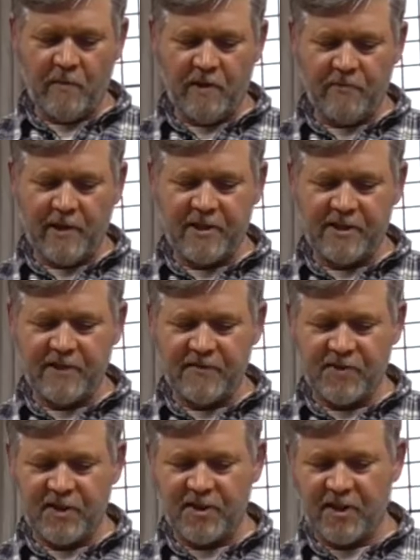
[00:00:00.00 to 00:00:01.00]
my
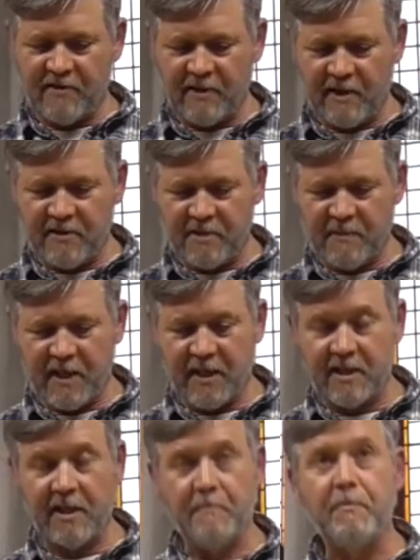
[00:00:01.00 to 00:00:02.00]
relatives this year are going to be
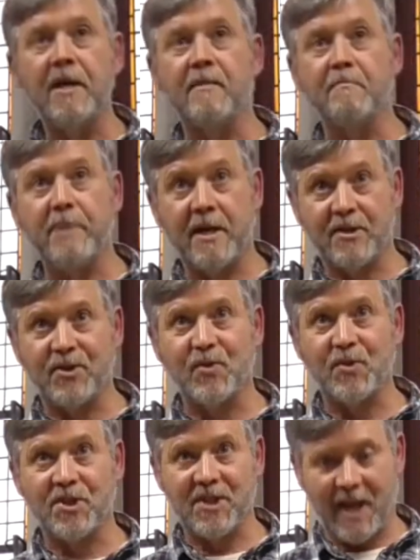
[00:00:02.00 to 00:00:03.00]
getting a pen and
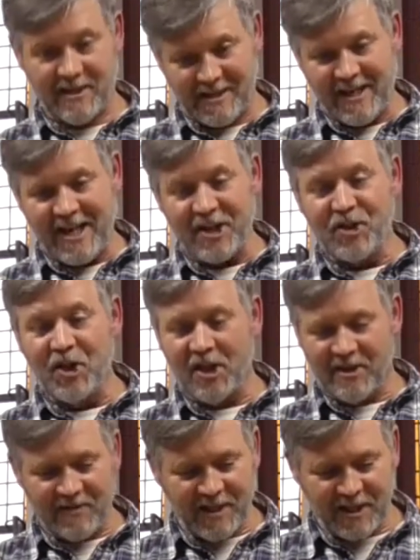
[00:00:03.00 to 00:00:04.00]
pencil set done
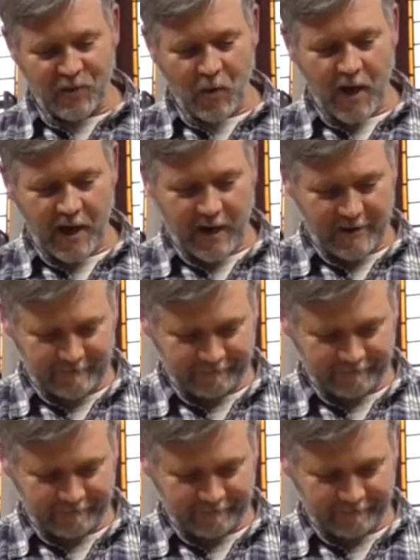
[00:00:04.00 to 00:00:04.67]
in this way.